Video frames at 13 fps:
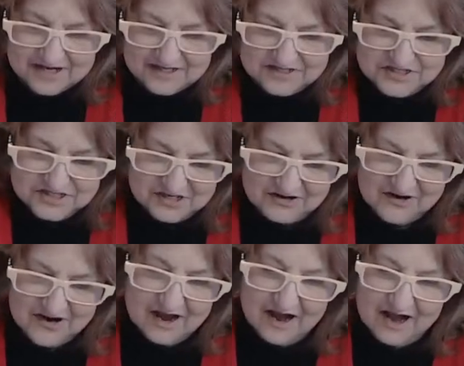next year.
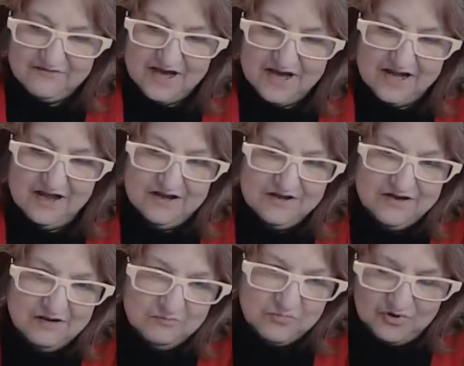I've got a
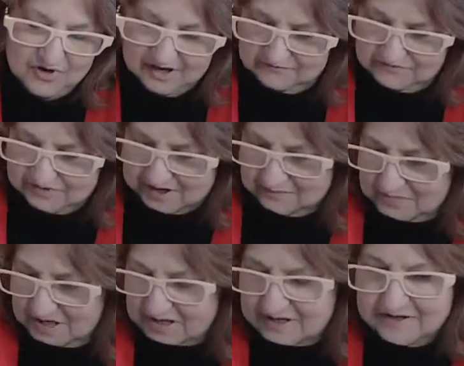number of
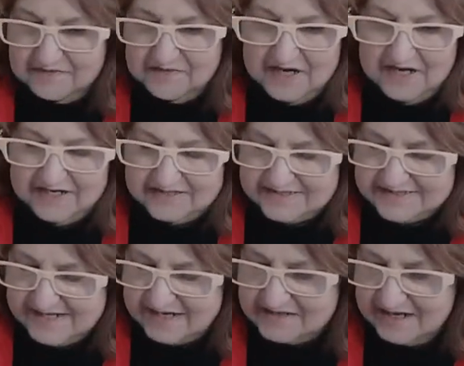them that I can
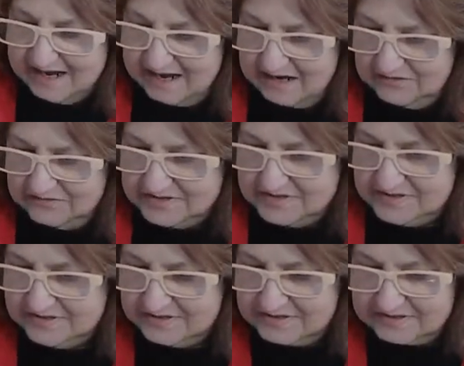send out.
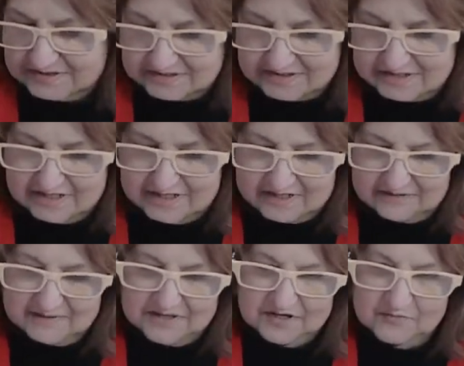
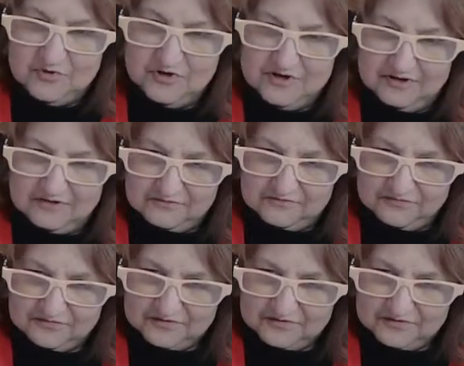A number of